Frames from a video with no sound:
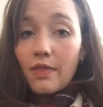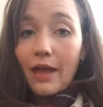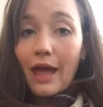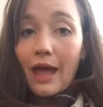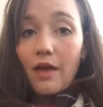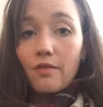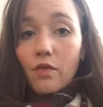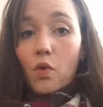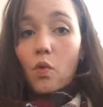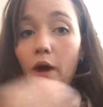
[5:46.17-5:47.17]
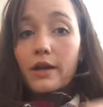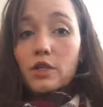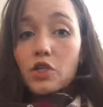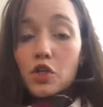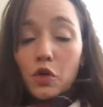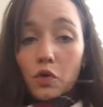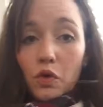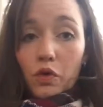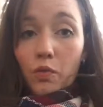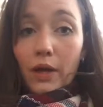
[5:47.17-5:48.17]
they have 1, 2,
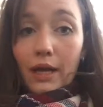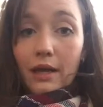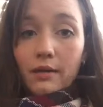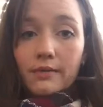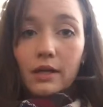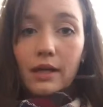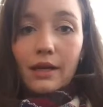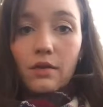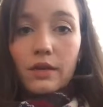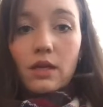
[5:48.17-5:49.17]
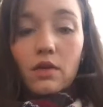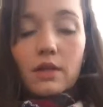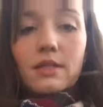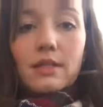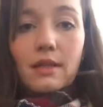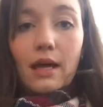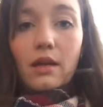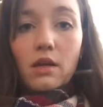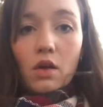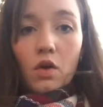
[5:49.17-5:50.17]
3, I don't think you can see that,